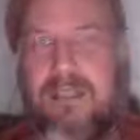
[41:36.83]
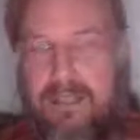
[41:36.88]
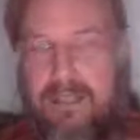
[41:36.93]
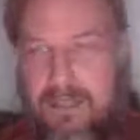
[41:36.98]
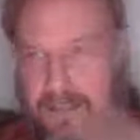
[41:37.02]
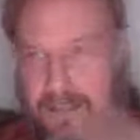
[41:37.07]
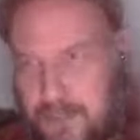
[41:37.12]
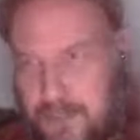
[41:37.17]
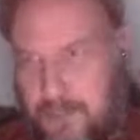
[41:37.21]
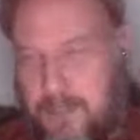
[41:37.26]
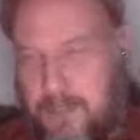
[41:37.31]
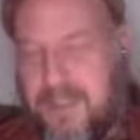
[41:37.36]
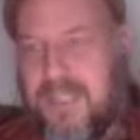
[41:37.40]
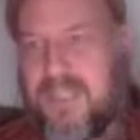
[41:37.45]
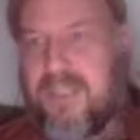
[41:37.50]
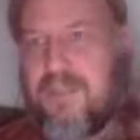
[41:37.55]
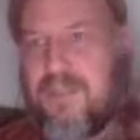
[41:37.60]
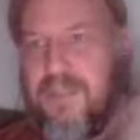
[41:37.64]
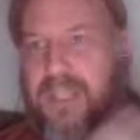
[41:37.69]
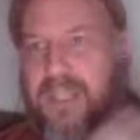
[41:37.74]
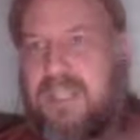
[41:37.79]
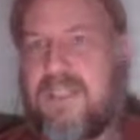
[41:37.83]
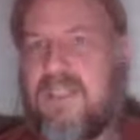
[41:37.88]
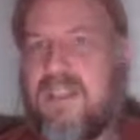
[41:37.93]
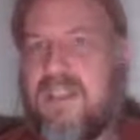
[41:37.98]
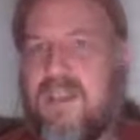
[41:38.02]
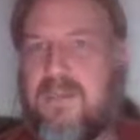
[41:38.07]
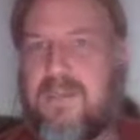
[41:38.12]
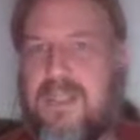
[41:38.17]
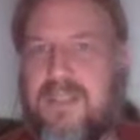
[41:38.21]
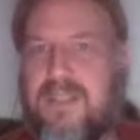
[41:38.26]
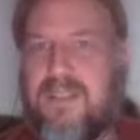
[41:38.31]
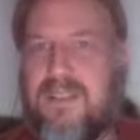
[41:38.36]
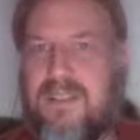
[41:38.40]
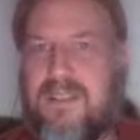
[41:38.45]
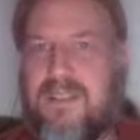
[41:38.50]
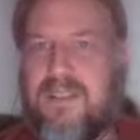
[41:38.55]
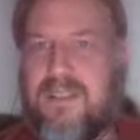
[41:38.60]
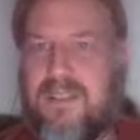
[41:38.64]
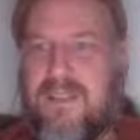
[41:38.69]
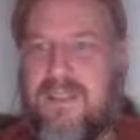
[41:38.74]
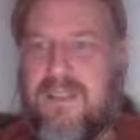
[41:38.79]
speaking of incoming
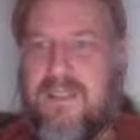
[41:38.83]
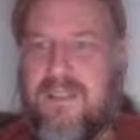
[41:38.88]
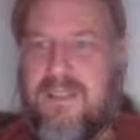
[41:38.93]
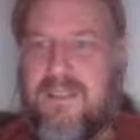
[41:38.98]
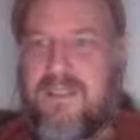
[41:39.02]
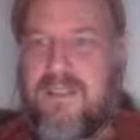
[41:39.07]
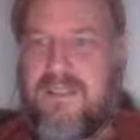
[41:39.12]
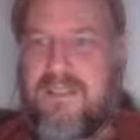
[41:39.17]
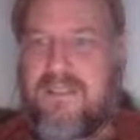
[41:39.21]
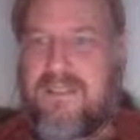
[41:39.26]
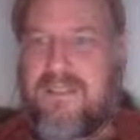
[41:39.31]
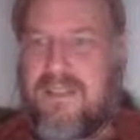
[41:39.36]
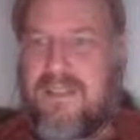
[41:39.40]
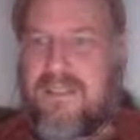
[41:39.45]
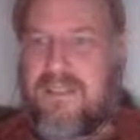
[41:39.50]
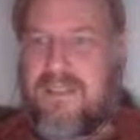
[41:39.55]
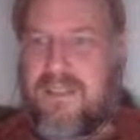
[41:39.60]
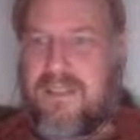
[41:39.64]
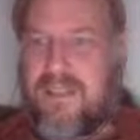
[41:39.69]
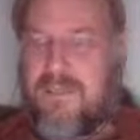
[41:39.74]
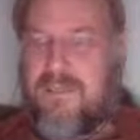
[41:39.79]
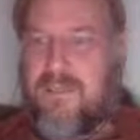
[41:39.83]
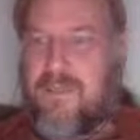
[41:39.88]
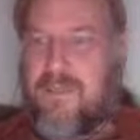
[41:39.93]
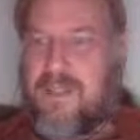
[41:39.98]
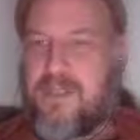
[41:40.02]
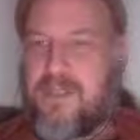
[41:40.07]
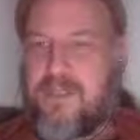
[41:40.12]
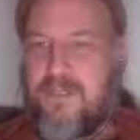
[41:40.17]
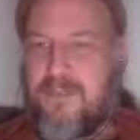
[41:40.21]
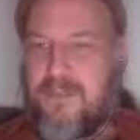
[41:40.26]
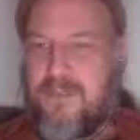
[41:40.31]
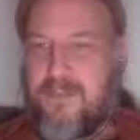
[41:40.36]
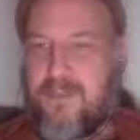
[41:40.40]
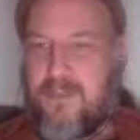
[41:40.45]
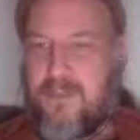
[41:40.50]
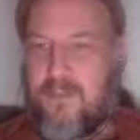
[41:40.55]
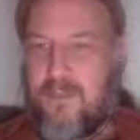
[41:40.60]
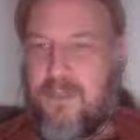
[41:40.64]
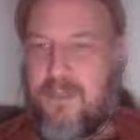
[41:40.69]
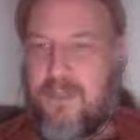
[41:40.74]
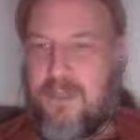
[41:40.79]
data information from the
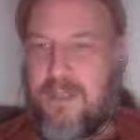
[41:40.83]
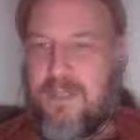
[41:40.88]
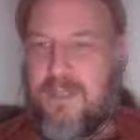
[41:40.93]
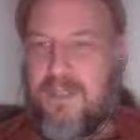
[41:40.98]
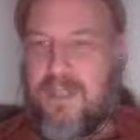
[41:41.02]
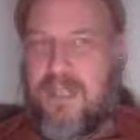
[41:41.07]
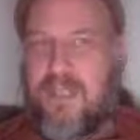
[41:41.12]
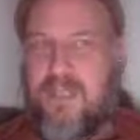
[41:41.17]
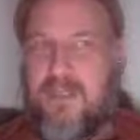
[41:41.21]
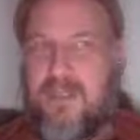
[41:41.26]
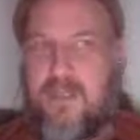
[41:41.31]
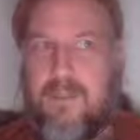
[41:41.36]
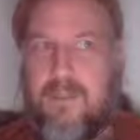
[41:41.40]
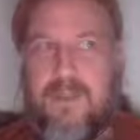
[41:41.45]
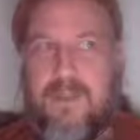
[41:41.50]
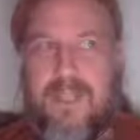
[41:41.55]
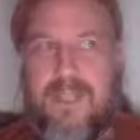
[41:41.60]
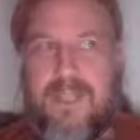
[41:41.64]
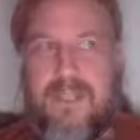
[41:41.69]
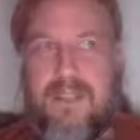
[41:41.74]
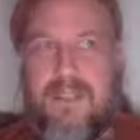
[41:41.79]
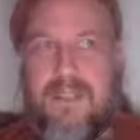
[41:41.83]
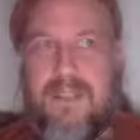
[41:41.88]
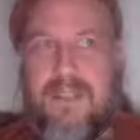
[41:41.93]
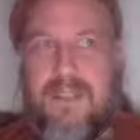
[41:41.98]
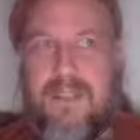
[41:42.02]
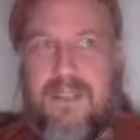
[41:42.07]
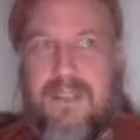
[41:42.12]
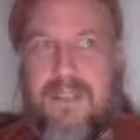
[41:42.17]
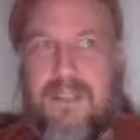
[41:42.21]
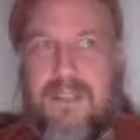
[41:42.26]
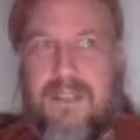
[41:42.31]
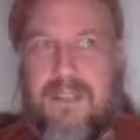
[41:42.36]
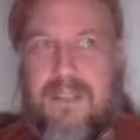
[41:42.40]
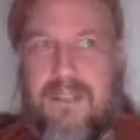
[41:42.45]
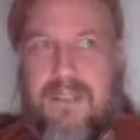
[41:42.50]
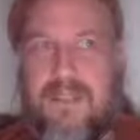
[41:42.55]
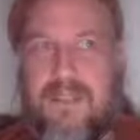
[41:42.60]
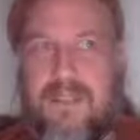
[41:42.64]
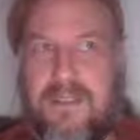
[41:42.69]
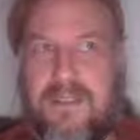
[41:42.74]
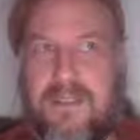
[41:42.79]
world, the brain,
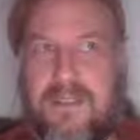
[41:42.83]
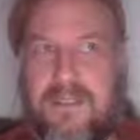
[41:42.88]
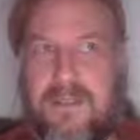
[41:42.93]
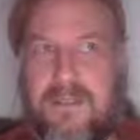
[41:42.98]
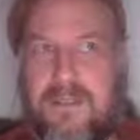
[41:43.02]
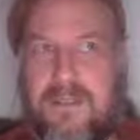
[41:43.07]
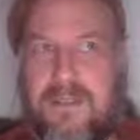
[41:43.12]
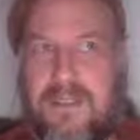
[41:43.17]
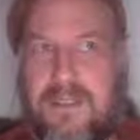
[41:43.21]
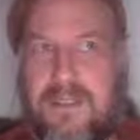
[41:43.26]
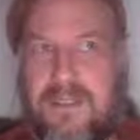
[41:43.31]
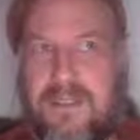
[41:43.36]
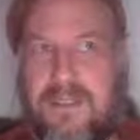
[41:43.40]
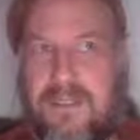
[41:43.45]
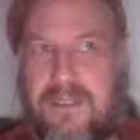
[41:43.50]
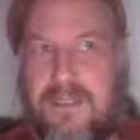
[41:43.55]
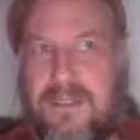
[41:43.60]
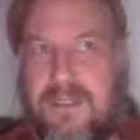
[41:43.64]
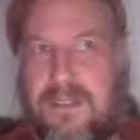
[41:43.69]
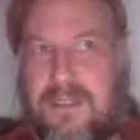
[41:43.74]
the